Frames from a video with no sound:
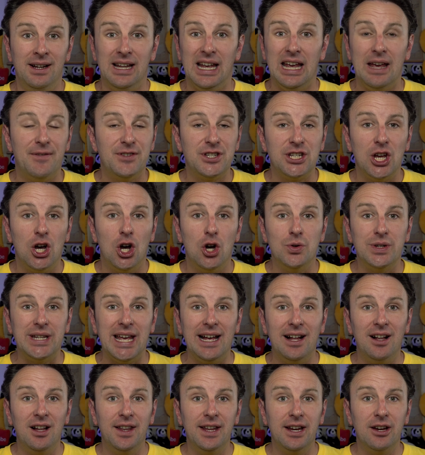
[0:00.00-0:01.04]
If it's a
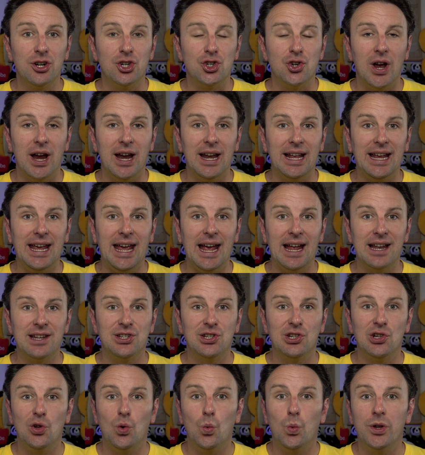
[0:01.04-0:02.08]
hotel that you're trying to
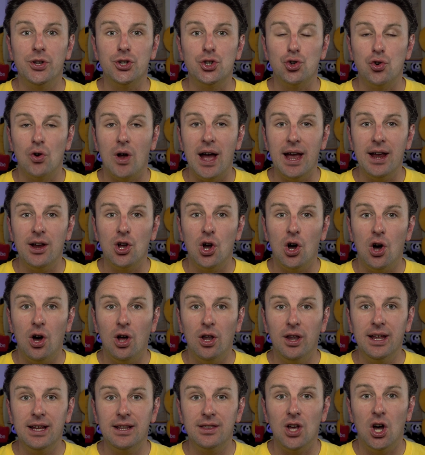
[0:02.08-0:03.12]
cancel, well, try
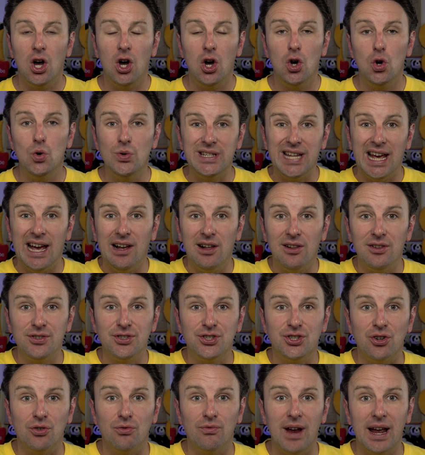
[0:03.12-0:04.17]
calling the hotel's
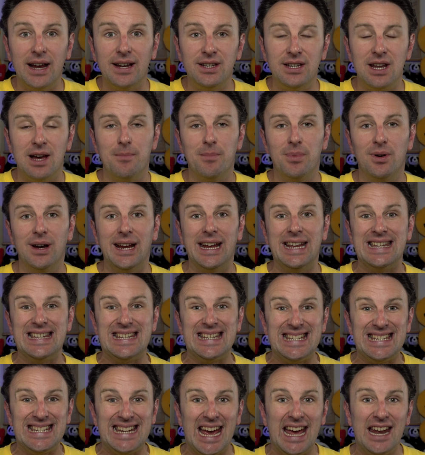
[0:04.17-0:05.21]
direct number
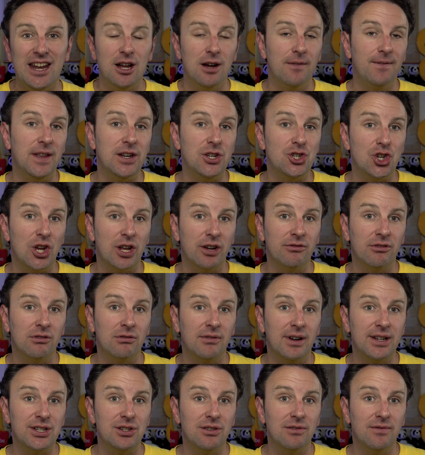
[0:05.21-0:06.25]
instead of the general
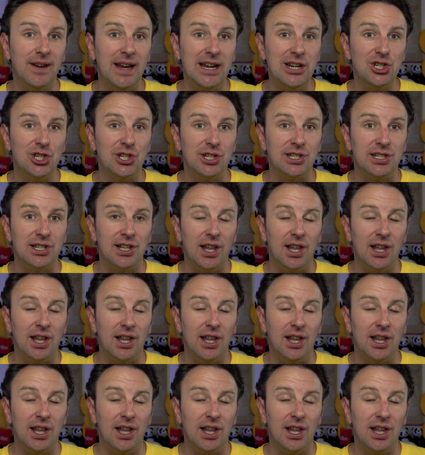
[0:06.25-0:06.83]
reservations